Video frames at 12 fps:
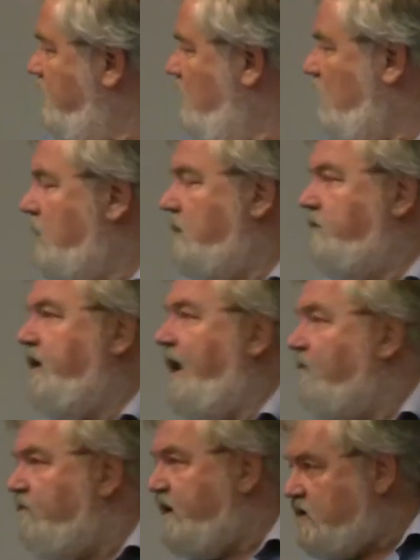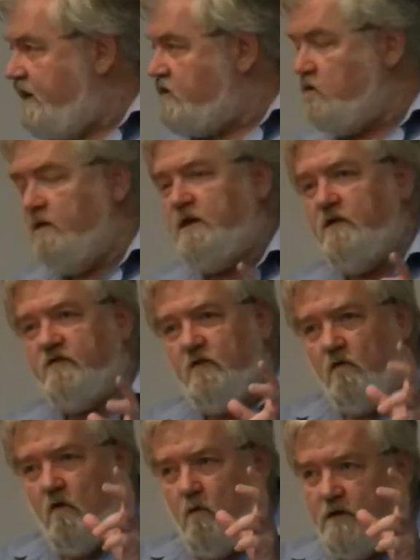in August, every teacher in the
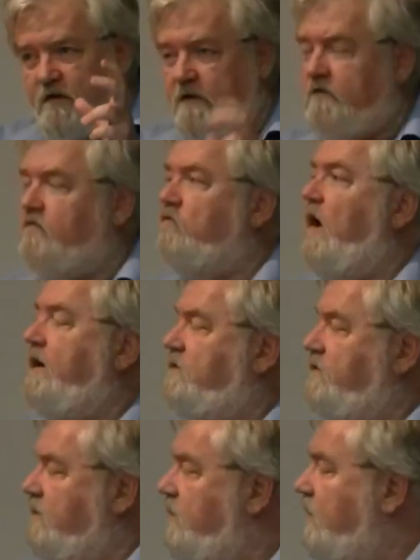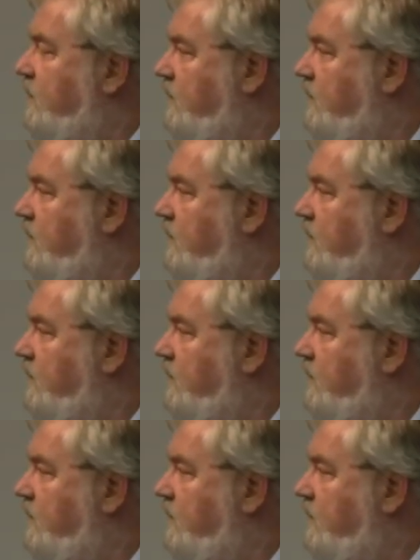school was instructed